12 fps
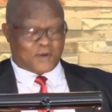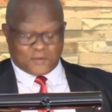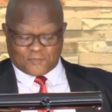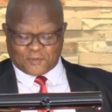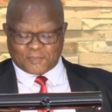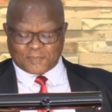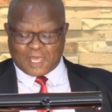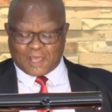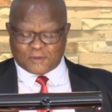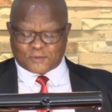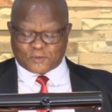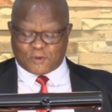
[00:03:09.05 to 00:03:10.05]
from the
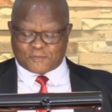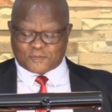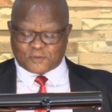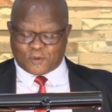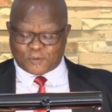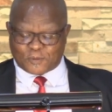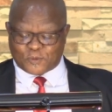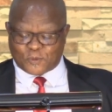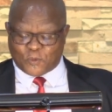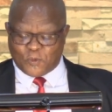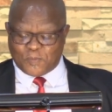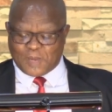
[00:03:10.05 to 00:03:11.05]
house of Saul to
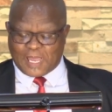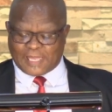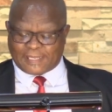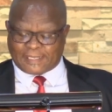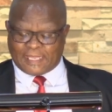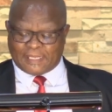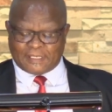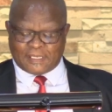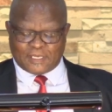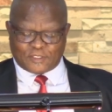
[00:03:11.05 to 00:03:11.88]
whom I can